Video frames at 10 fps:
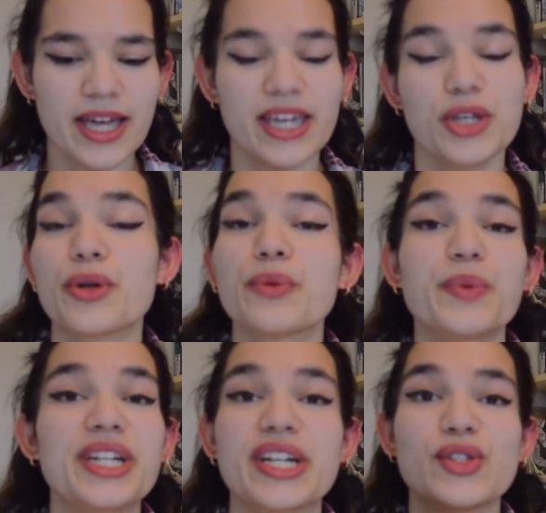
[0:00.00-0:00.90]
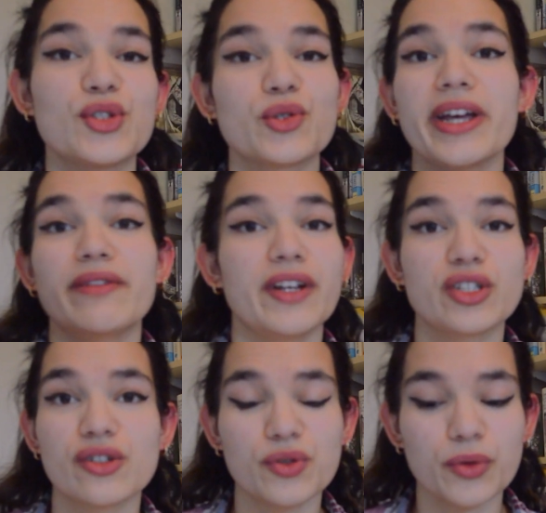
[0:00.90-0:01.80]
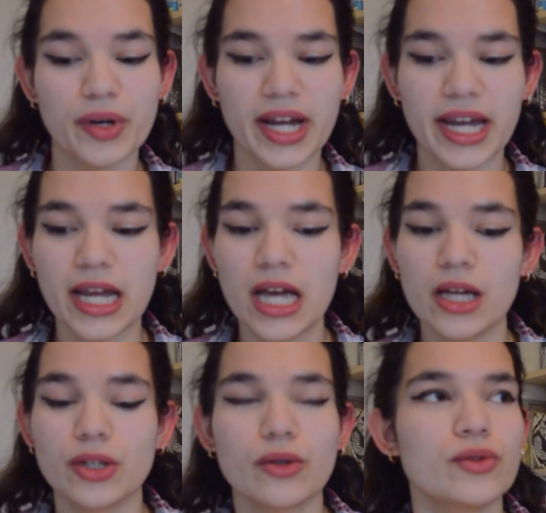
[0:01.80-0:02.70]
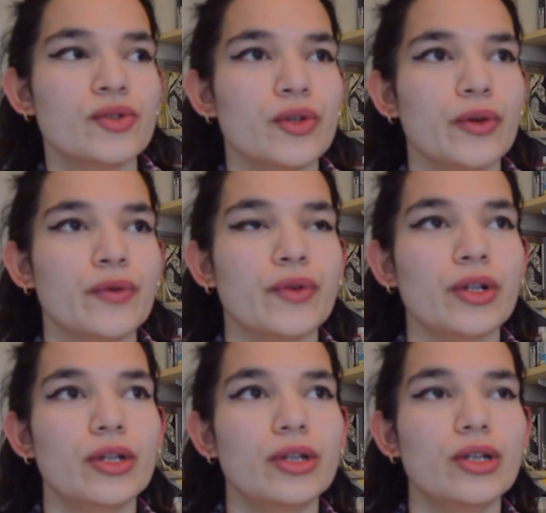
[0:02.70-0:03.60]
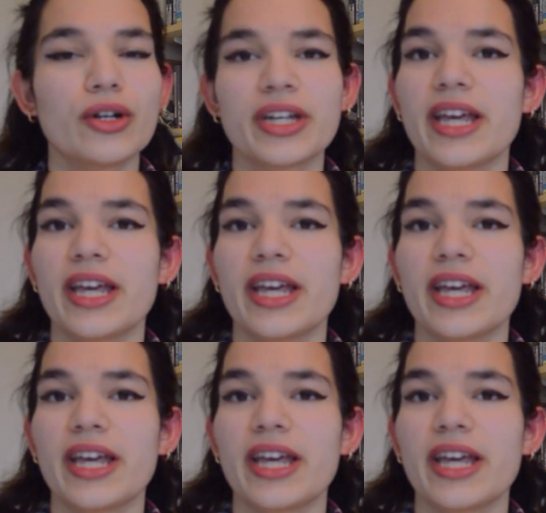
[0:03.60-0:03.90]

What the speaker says: You can read it as a straight adventure story, you can sort of look at